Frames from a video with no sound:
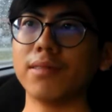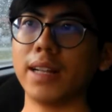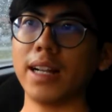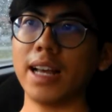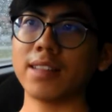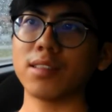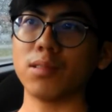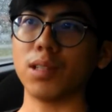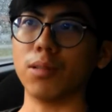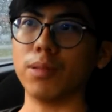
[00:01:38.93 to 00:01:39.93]
Rain X to
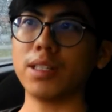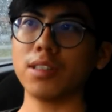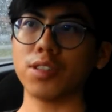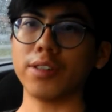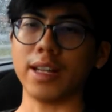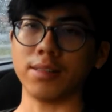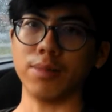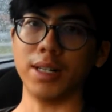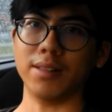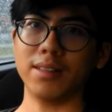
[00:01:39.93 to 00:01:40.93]
your windshield as
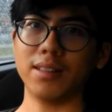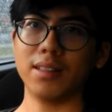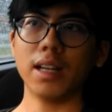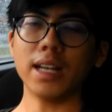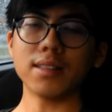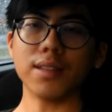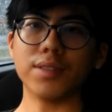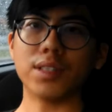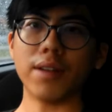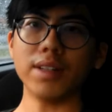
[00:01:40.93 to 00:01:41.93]
well, as if you're
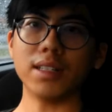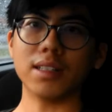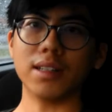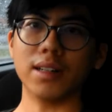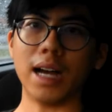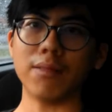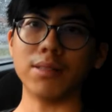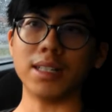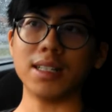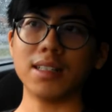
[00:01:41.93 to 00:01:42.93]
driving in the
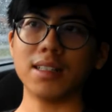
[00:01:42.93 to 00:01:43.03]
highway,